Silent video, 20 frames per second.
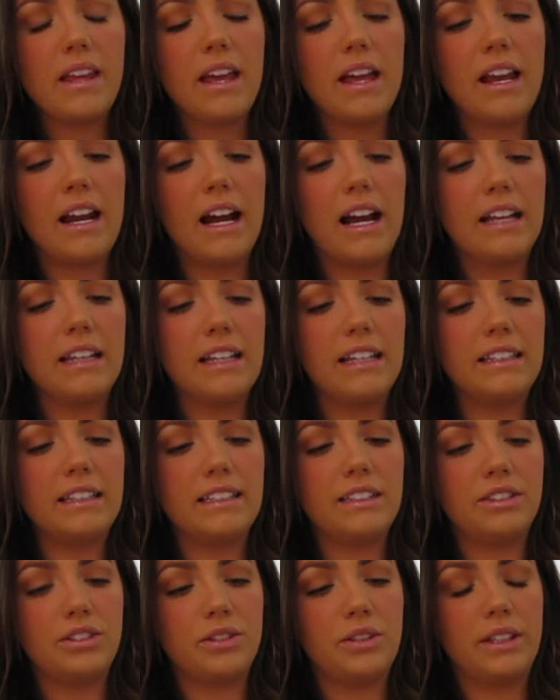And I like
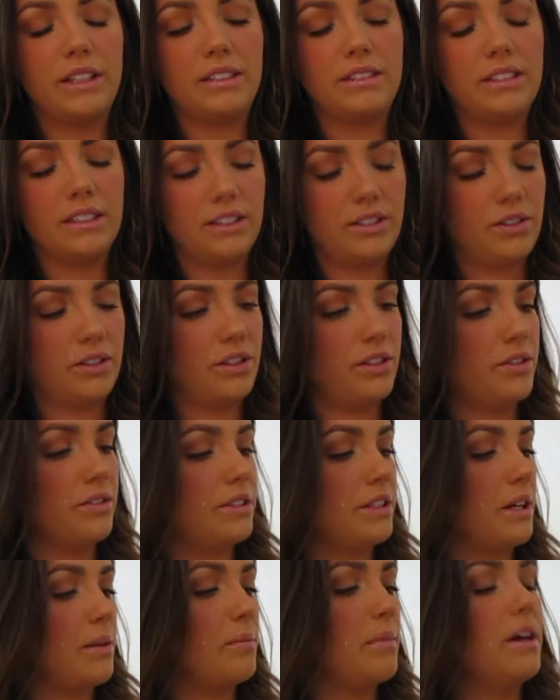these trios because you can use
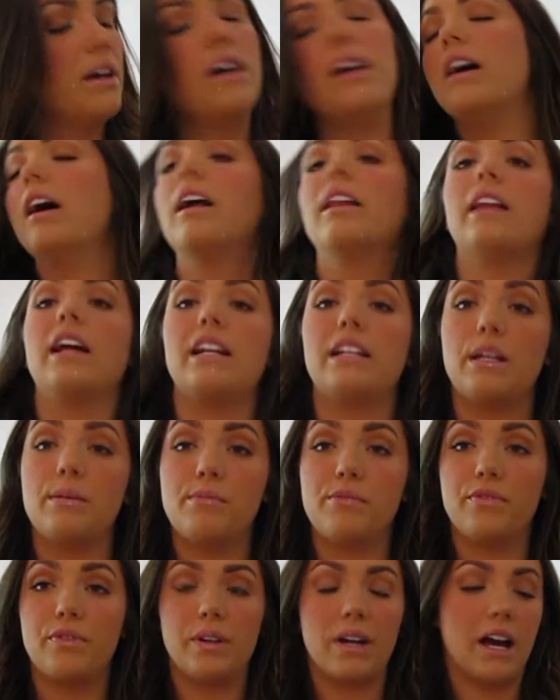them a lot of
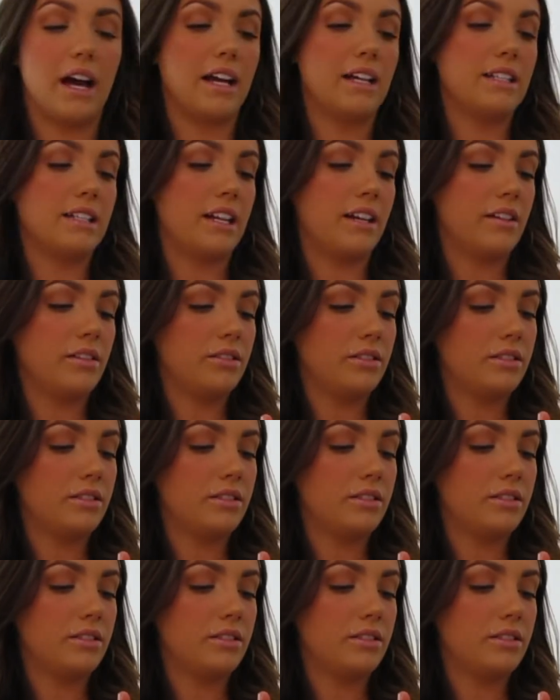times for eyeshadows.